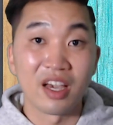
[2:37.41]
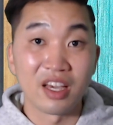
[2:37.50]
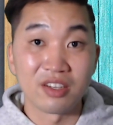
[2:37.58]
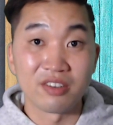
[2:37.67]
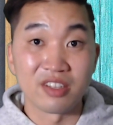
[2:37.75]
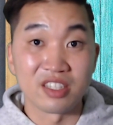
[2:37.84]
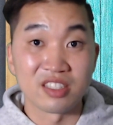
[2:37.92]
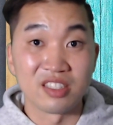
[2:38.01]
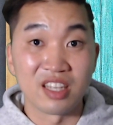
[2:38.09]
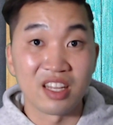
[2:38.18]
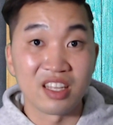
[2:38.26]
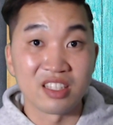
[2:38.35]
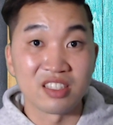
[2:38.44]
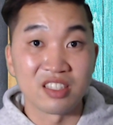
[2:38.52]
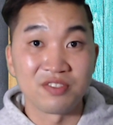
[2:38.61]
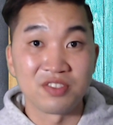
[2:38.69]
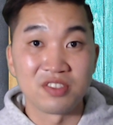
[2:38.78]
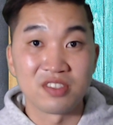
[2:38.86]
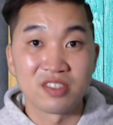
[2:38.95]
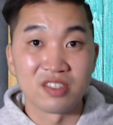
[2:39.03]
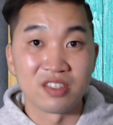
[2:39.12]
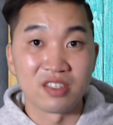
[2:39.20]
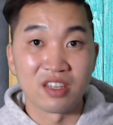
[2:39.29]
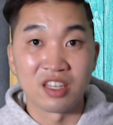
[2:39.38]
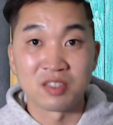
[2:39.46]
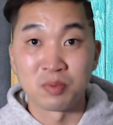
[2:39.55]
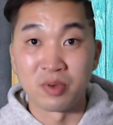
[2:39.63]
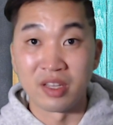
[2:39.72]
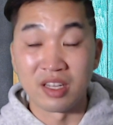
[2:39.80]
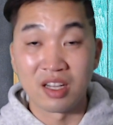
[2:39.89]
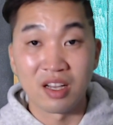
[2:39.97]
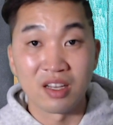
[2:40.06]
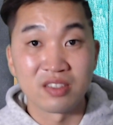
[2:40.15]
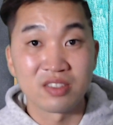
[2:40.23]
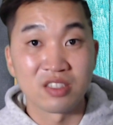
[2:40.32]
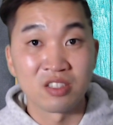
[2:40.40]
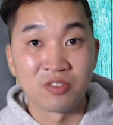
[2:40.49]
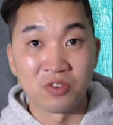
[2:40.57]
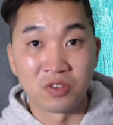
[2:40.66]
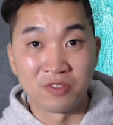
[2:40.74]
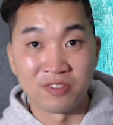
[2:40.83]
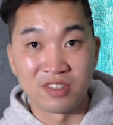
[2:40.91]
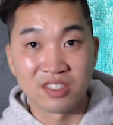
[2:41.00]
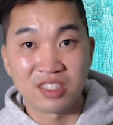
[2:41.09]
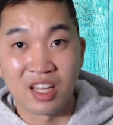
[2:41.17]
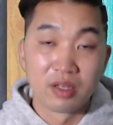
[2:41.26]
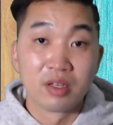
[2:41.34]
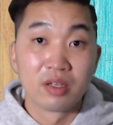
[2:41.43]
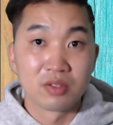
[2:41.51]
I know it is not easy if you see the aspirated consonant for the first time,